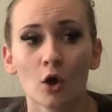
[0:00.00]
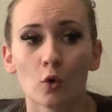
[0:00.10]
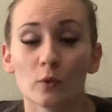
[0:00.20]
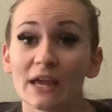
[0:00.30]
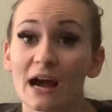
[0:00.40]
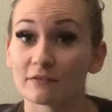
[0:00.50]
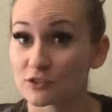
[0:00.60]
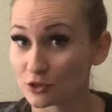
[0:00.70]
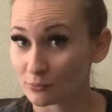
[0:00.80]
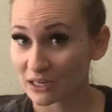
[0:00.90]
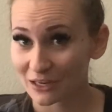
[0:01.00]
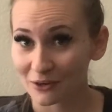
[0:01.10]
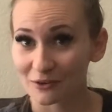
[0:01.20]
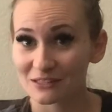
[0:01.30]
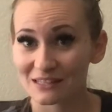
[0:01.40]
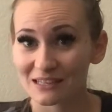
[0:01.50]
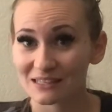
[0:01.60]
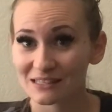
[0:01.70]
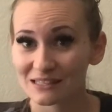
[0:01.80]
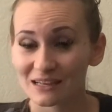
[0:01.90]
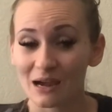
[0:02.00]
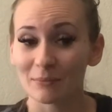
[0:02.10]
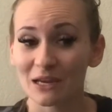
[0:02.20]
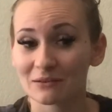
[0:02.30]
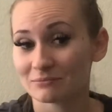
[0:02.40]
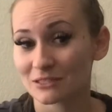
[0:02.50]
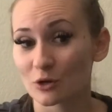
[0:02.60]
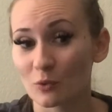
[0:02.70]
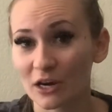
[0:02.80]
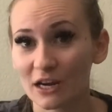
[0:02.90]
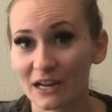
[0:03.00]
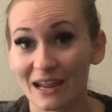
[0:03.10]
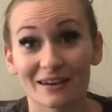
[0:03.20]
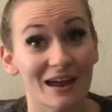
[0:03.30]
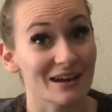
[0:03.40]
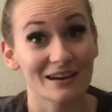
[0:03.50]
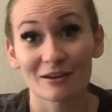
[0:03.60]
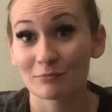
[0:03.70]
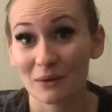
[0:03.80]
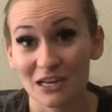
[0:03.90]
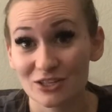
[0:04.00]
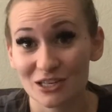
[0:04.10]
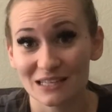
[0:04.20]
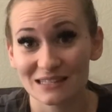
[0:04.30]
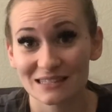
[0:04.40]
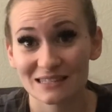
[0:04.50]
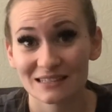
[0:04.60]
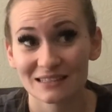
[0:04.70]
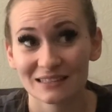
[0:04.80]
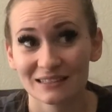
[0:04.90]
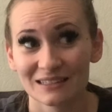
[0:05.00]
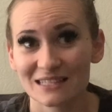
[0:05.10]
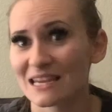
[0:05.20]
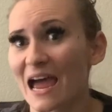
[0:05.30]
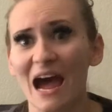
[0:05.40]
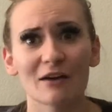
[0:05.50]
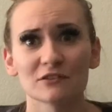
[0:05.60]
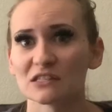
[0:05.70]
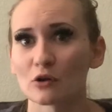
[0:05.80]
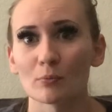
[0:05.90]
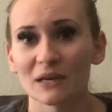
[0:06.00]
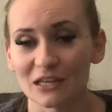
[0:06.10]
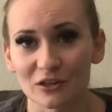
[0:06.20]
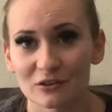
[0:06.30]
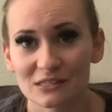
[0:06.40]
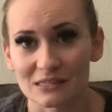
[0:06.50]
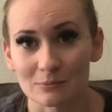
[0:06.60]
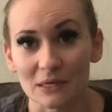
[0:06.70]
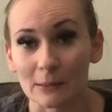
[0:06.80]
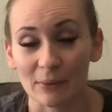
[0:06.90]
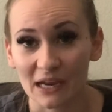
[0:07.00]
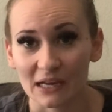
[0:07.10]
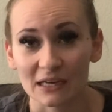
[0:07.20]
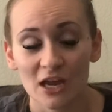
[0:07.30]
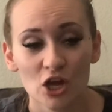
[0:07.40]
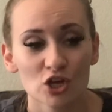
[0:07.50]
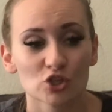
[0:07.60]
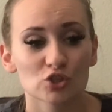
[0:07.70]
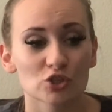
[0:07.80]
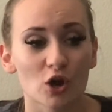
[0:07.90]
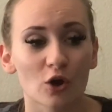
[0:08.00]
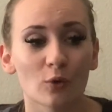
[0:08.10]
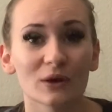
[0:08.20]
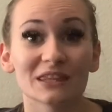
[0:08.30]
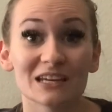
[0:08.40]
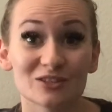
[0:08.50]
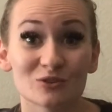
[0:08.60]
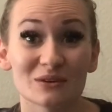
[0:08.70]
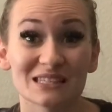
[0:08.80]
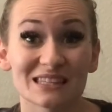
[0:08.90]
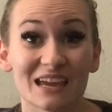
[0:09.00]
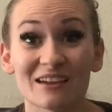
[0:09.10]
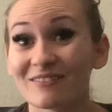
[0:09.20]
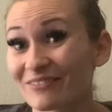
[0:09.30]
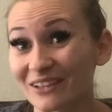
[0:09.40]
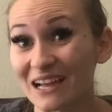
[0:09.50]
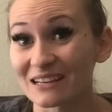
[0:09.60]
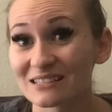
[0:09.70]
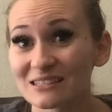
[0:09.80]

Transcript: we have too many nurses coming to work and not enough patients to have so many nurses being paid. So what they do is they flex